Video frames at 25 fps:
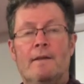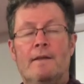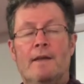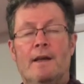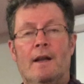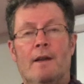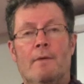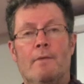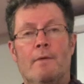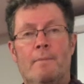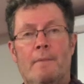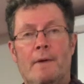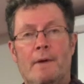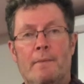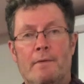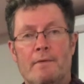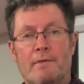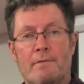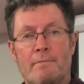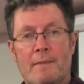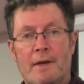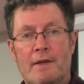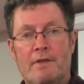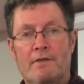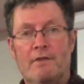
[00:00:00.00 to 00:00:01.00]
Dealing with
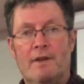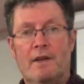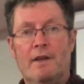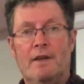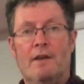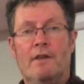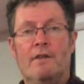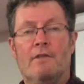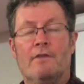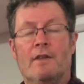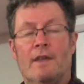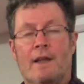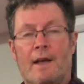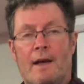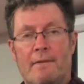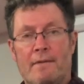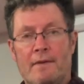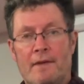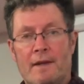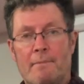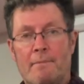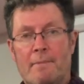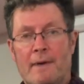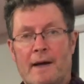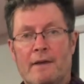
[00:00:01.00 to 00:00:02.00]
people's misery is going to have
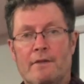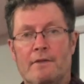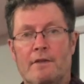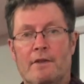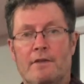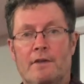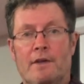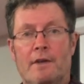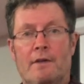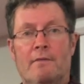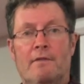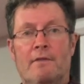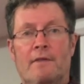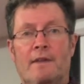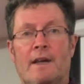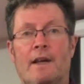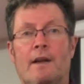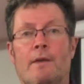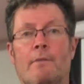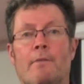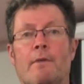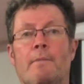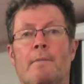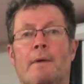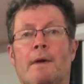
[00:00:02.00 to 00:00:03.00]
an impact on you.
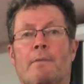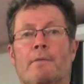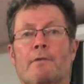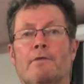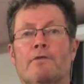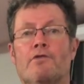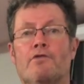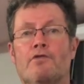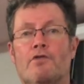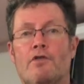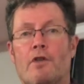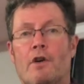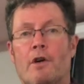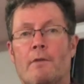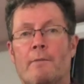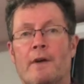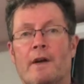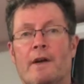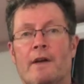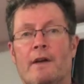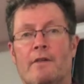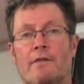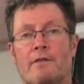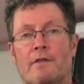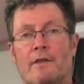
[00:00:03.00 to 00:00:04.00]
Dealing with people's
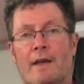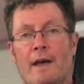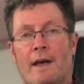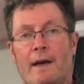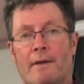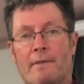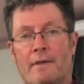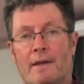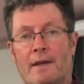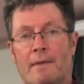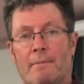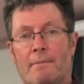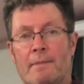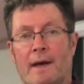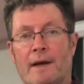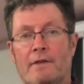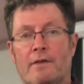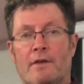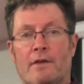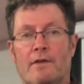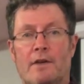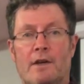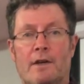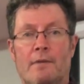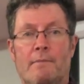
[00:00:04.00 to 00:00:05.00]
trauma is going to have an
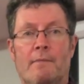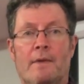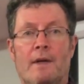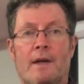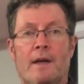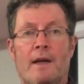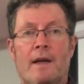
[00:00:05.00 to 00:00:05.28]
impact on you.